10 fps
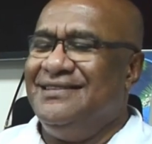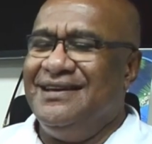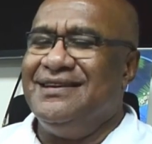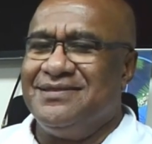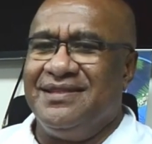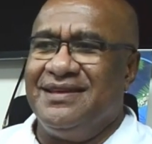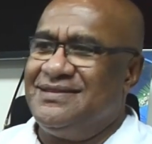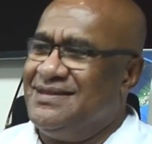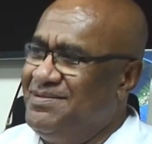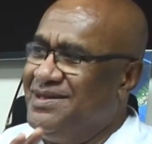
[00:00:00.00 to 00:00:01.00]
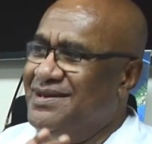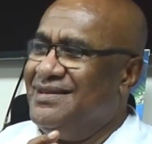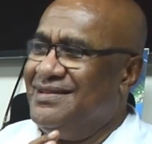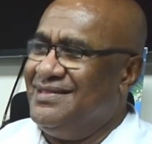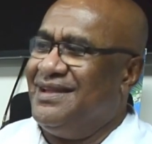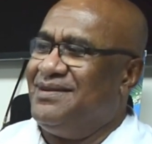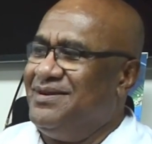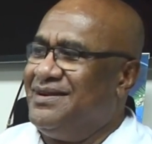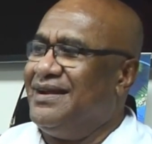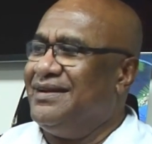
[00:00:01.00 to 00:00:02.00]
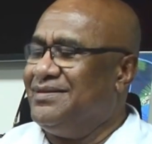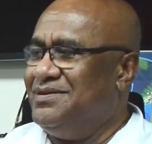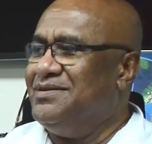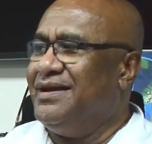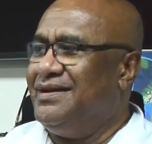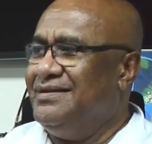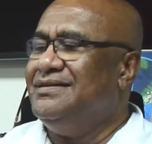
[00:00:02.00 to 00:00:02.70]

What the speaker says: Yeah, so that's something that we're trying to look at.